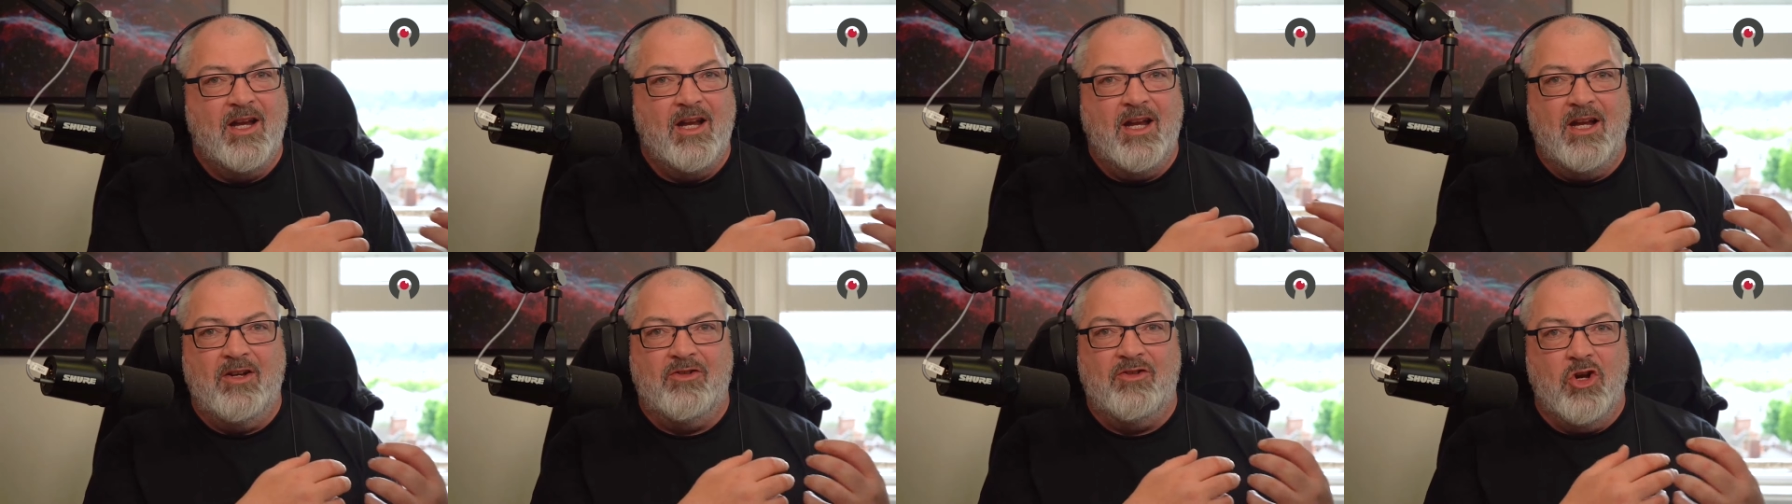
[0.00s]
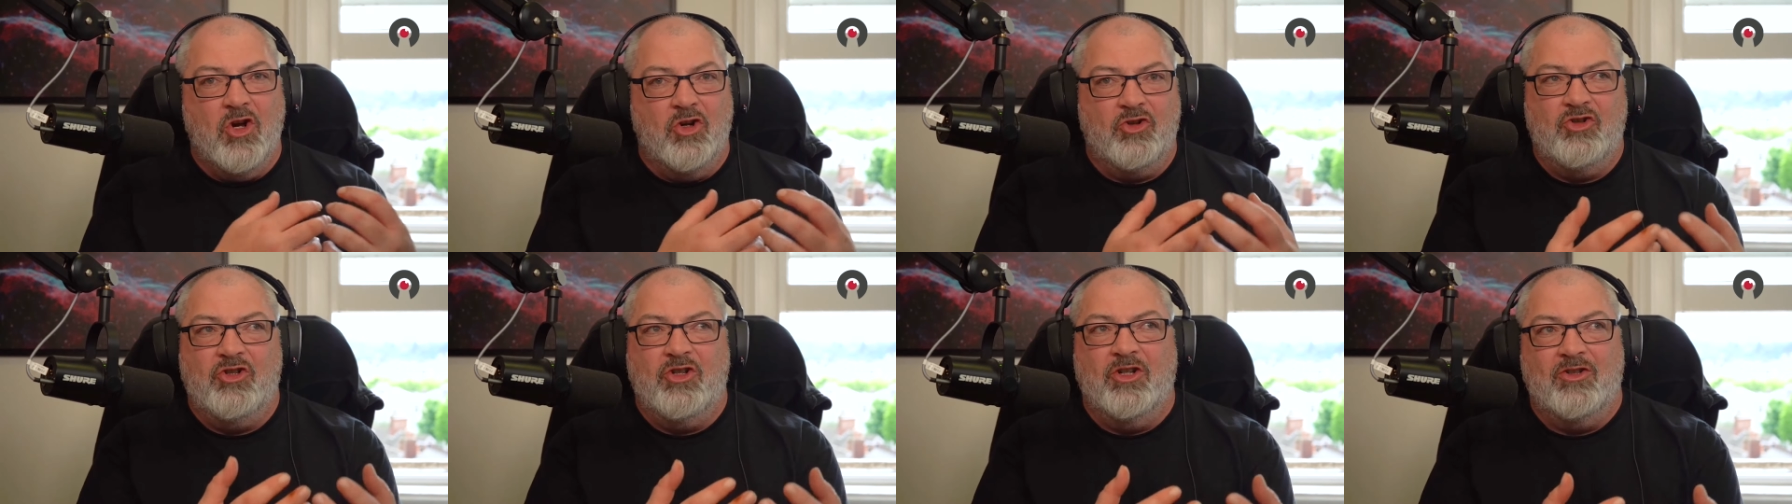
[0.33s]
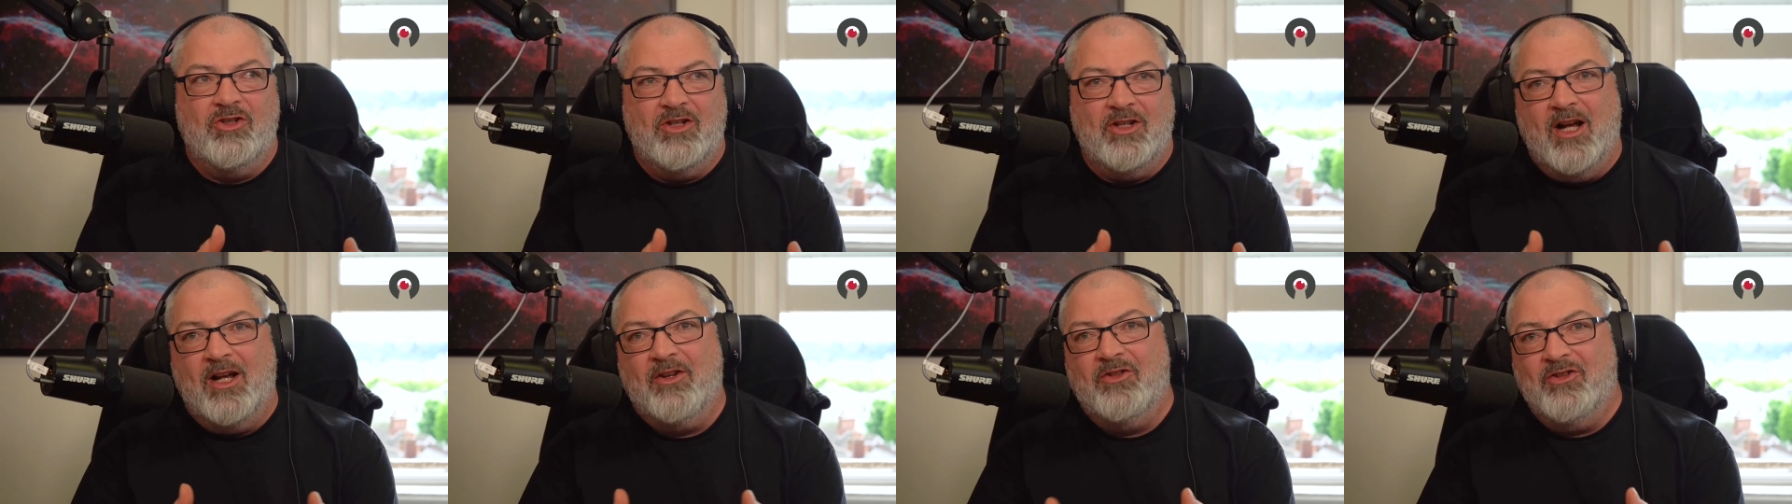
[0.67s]
it's not
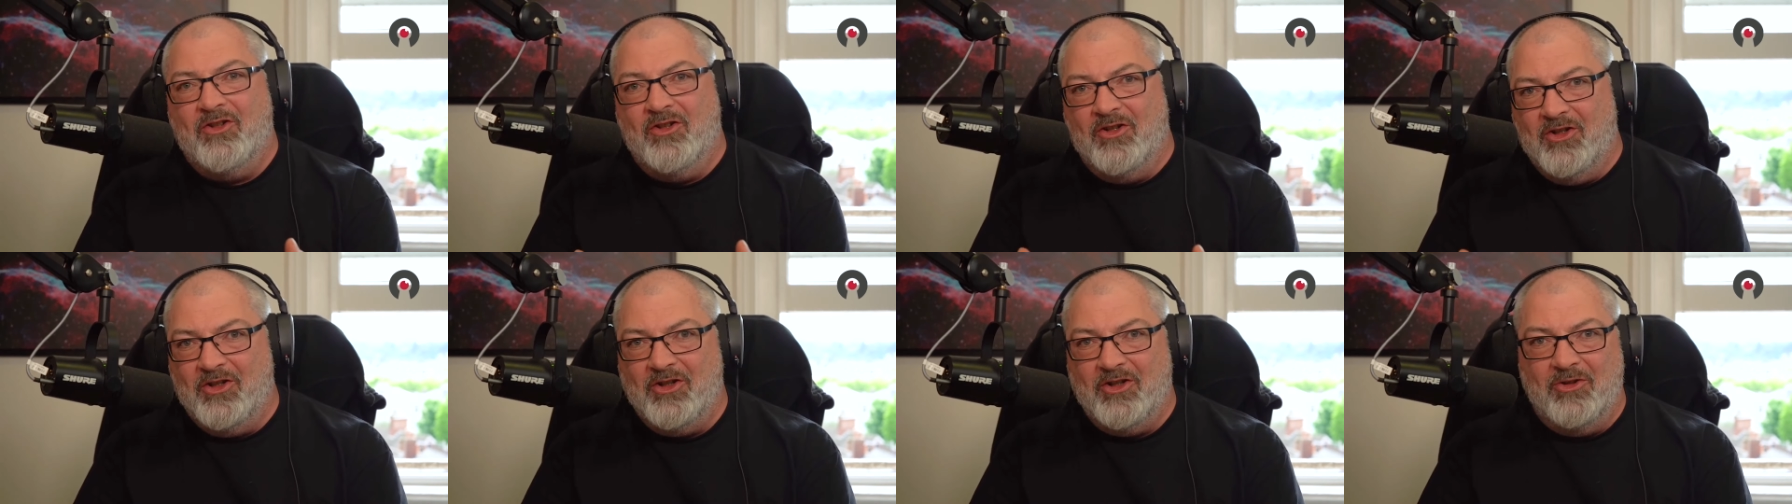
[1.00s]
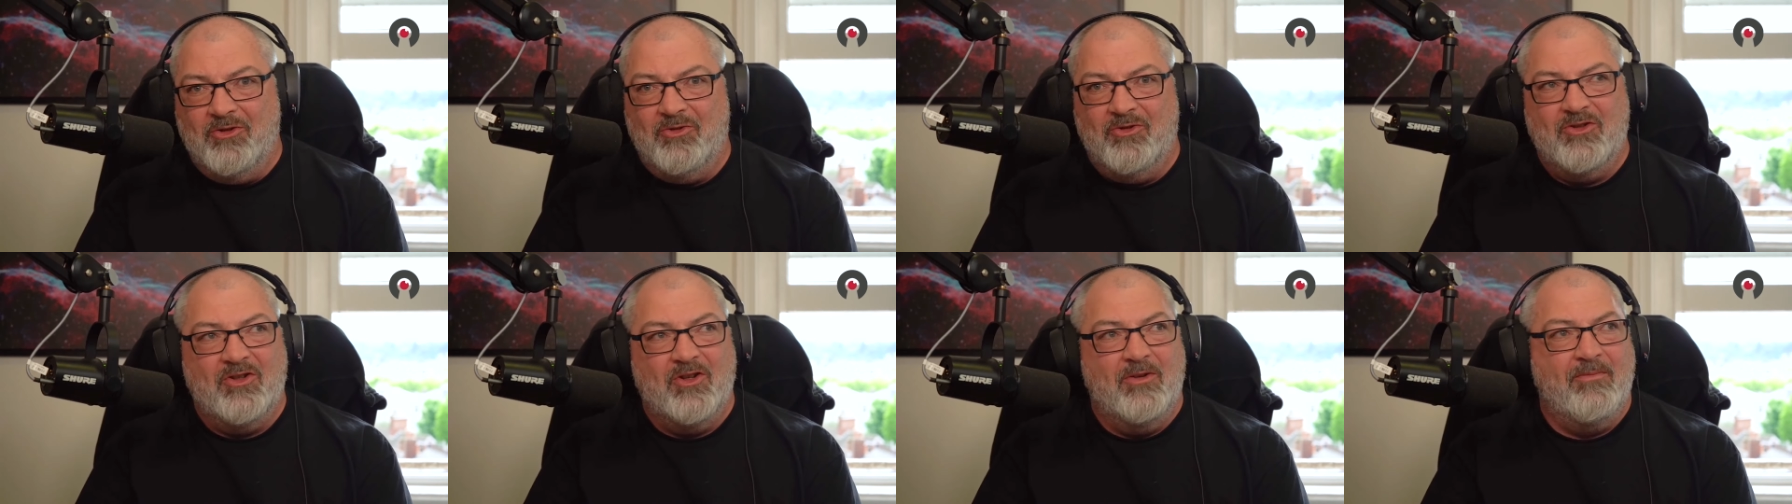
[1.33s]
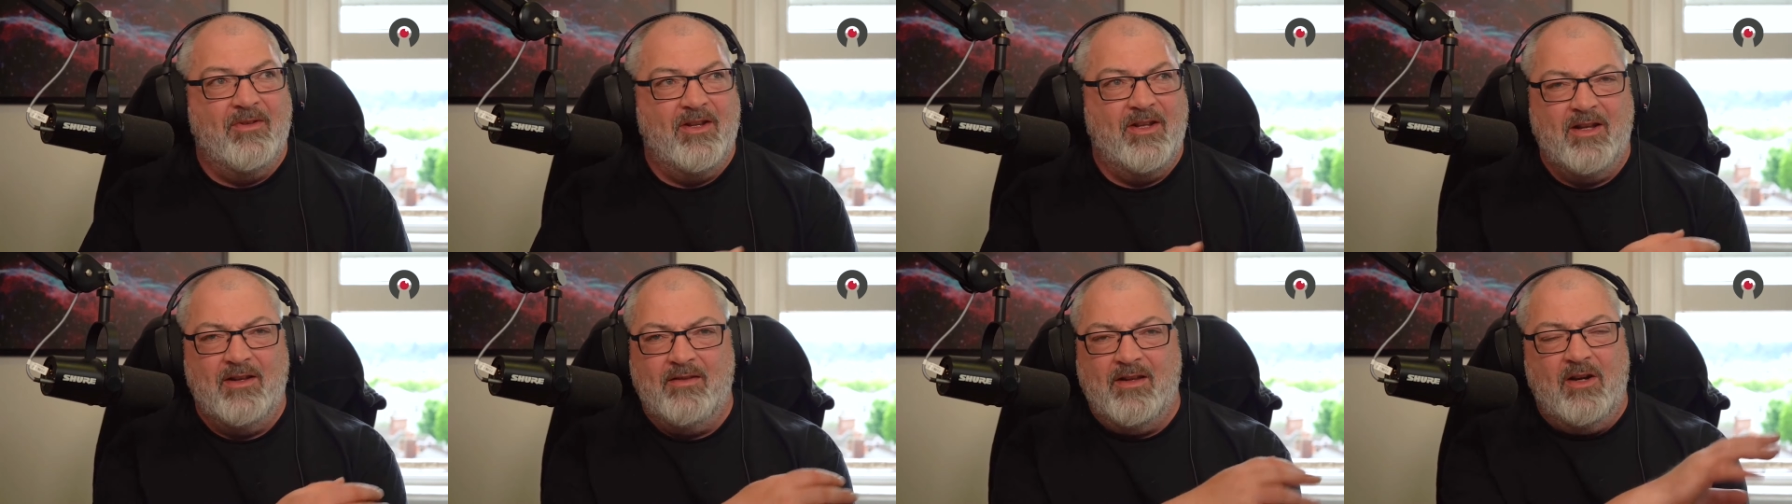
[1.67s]
just us that use
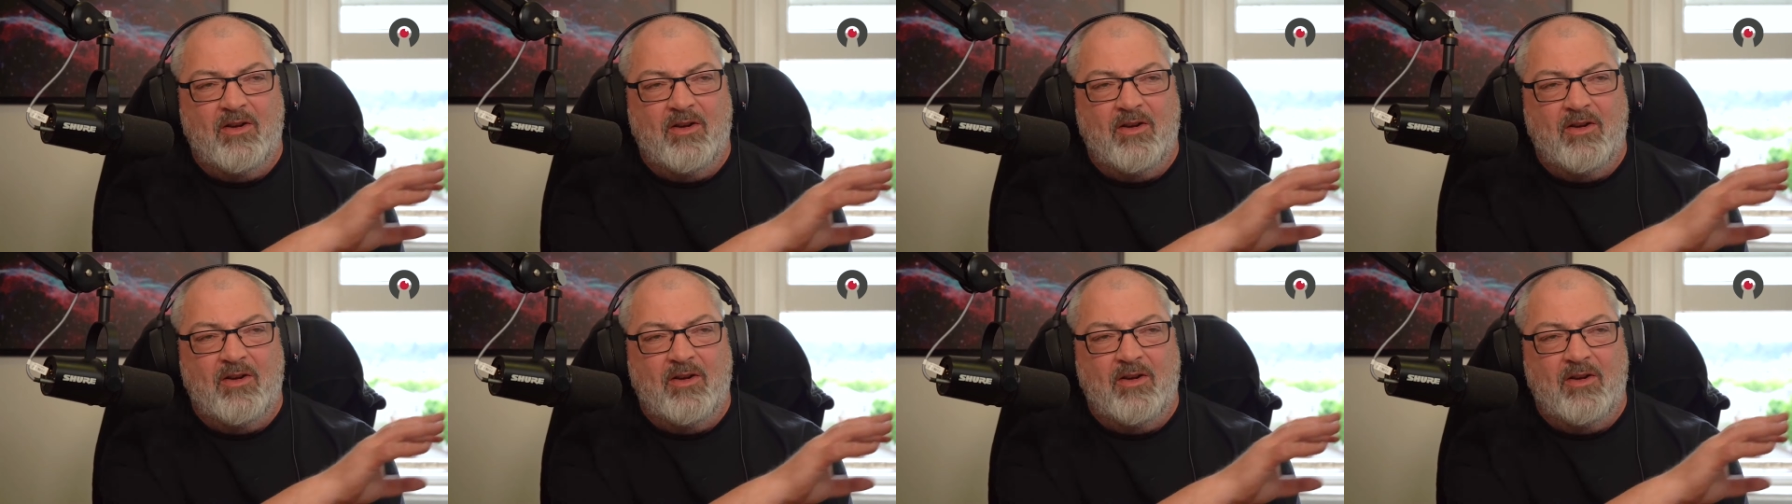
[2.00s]
them; they're,